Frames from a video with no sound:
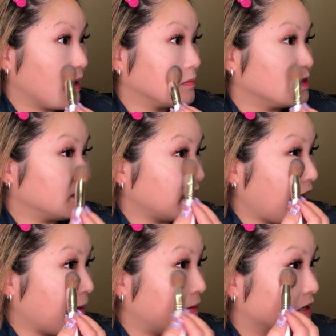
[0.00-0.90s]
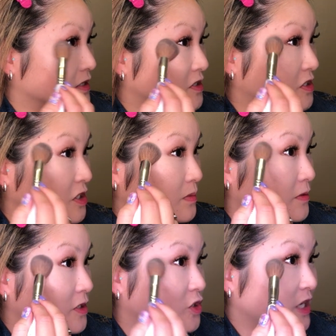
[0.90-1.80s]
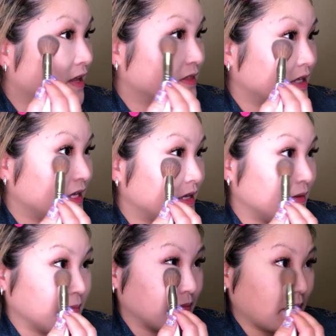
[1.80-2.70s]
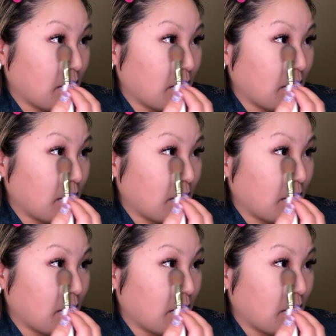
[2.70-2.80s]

I'm just tapping it super gently.